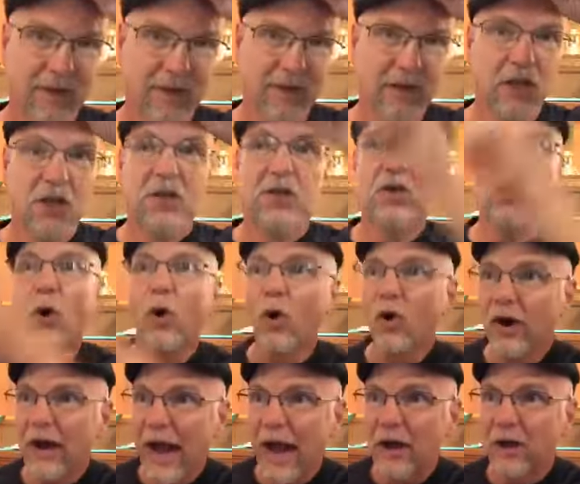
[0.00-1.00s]
Right?
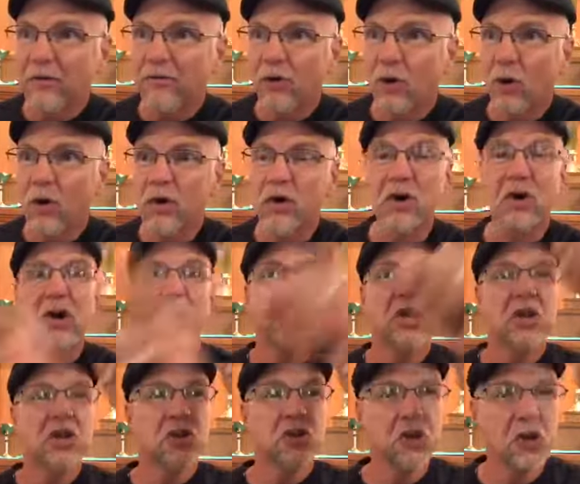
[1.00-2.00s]
You're out of order.
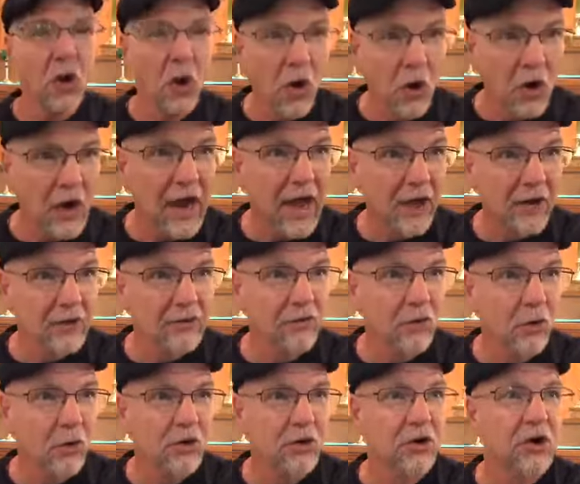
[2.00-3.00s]
You're out of
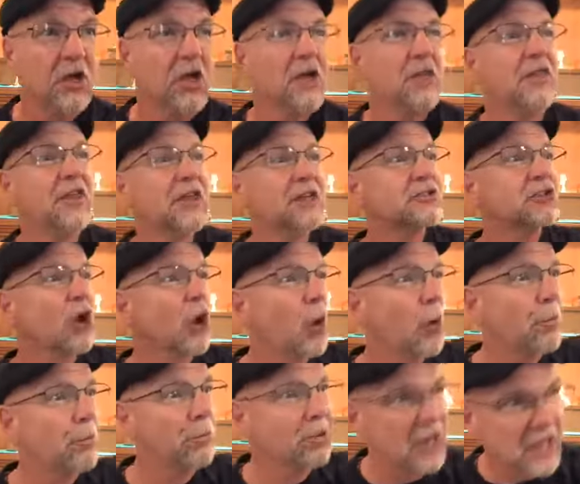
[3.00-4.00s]
order. This
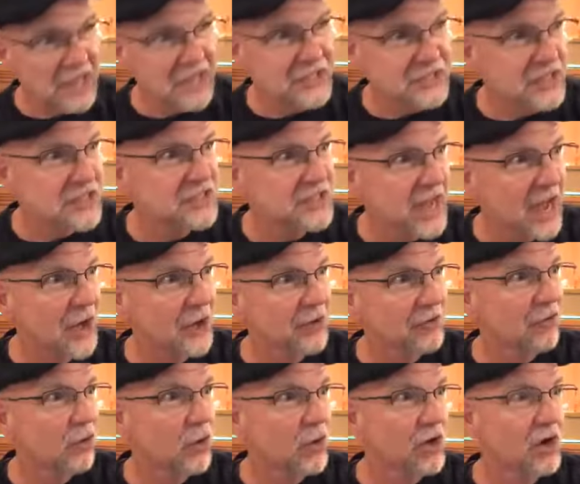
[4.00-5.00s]
whole place is out
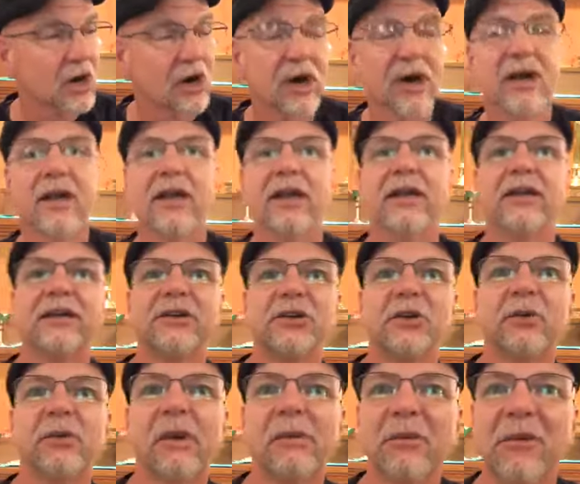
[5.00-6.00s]
of order.
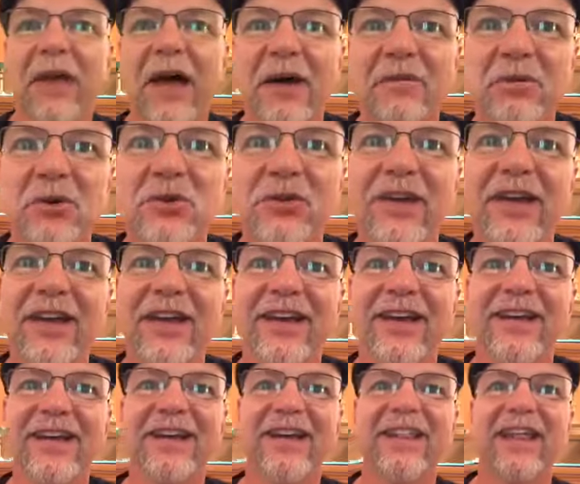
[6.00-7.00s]
You remember that movie?
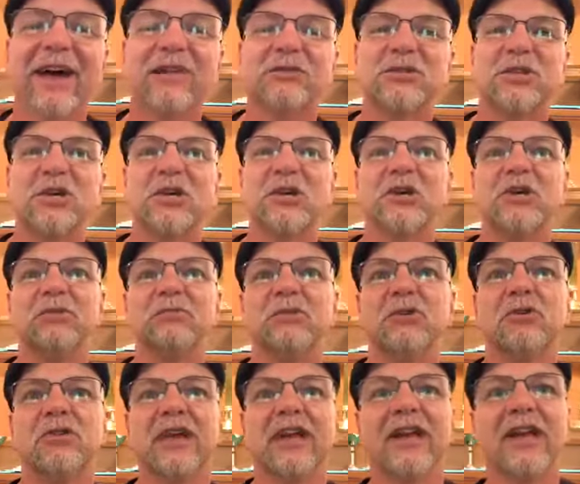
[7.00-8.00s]
That was a good
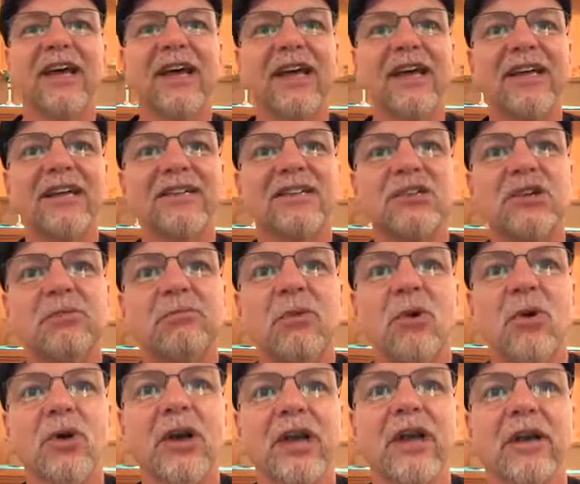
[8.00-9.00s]
movie. Liz, good
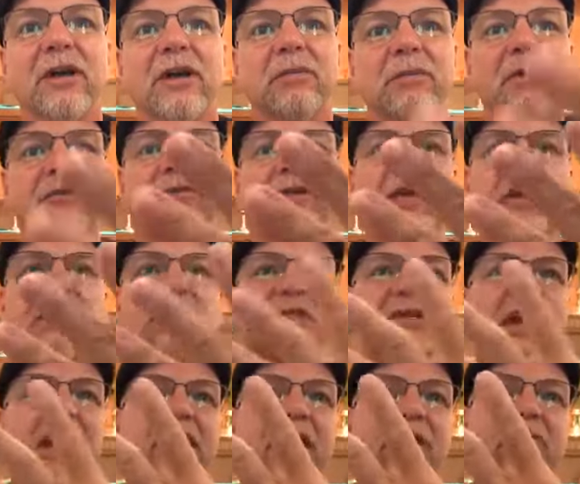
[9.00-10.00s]
morning. My
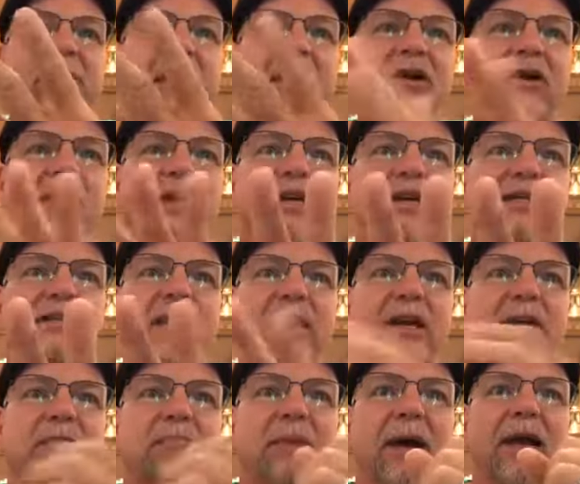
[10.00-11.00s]
finger's getting better, Liz. I
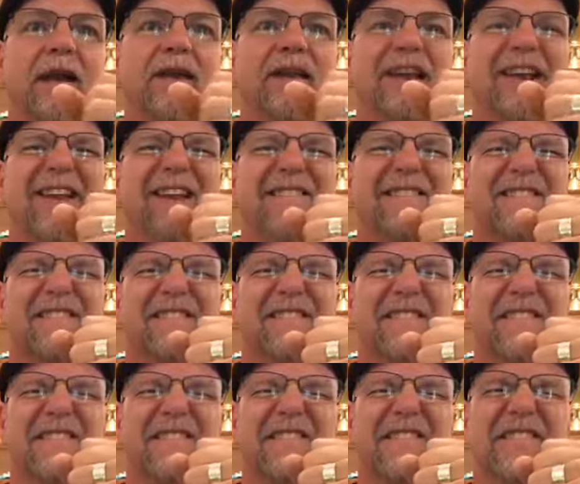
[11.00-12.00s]
can bend it.
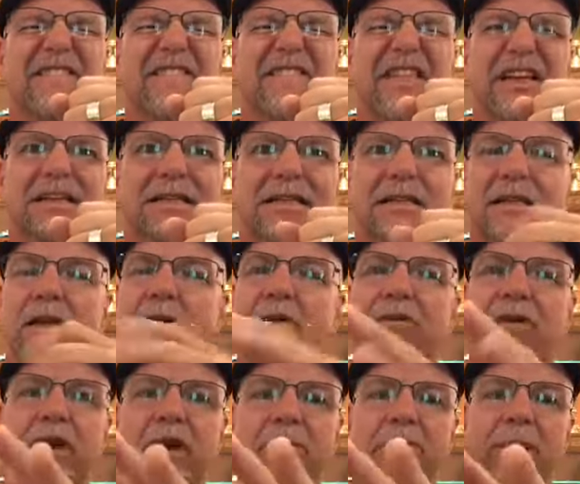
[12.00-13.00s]
It's
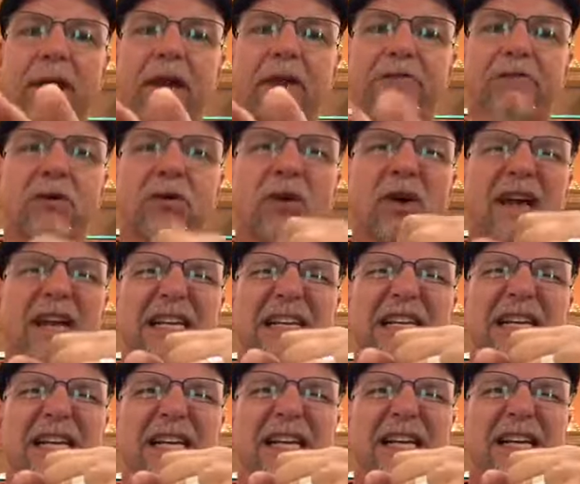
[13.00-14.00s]
still very painful,
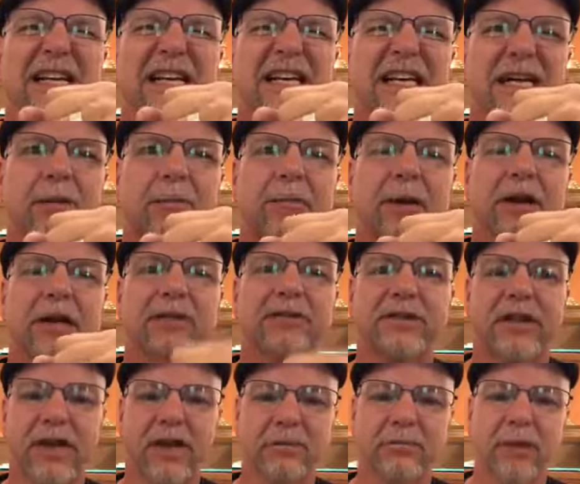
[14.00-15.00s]
but
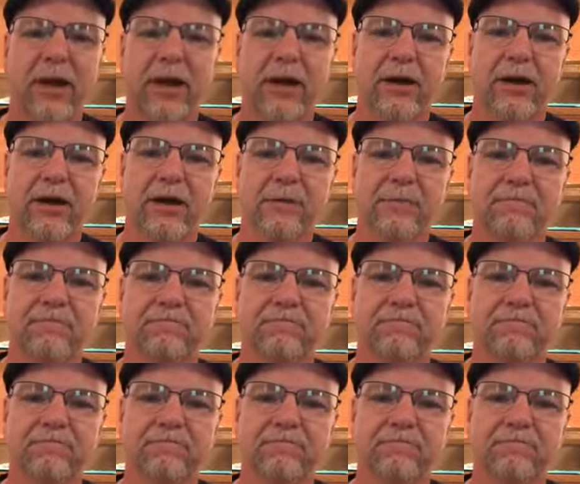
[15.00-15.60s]
it's getting better.